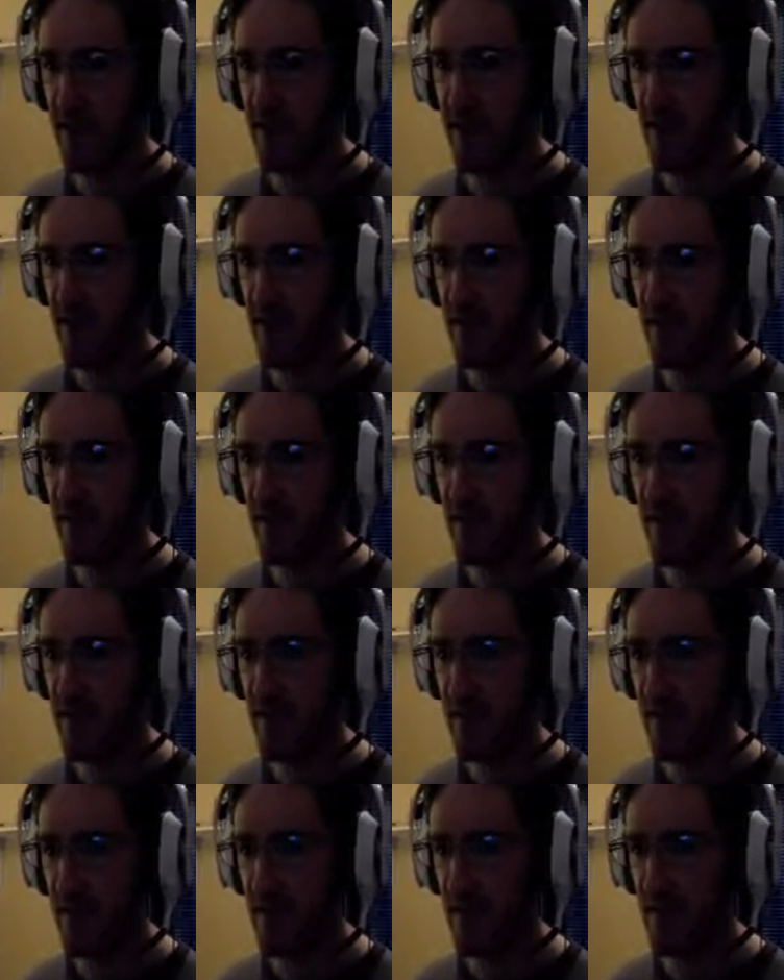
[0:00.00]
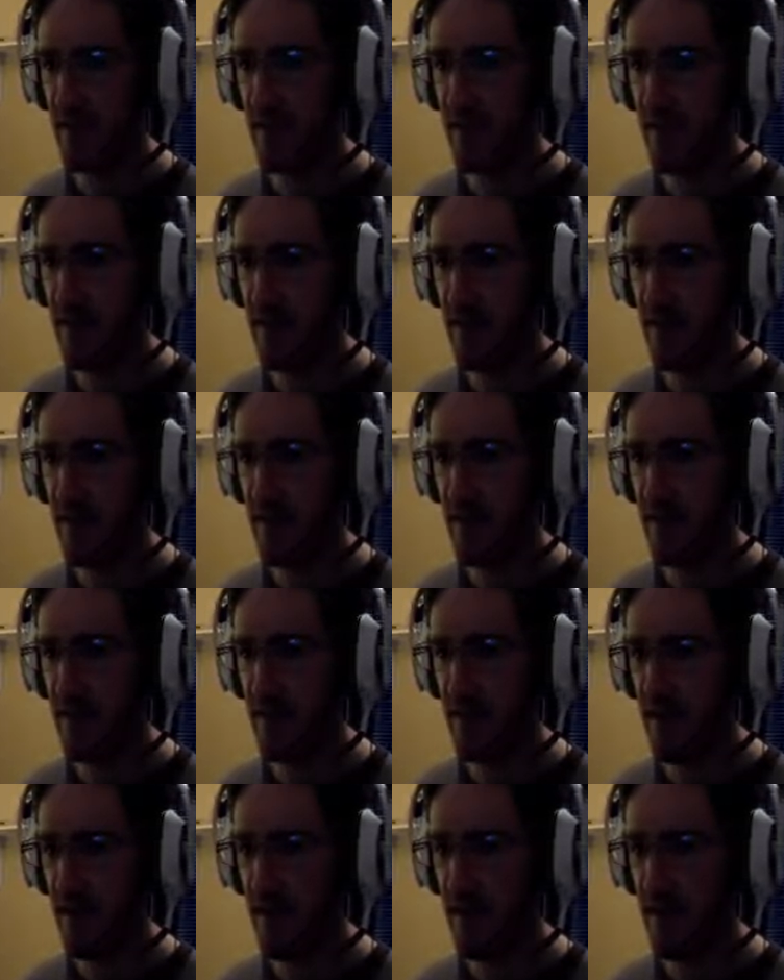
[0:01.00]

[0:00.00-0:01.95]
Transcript: Nothing is said.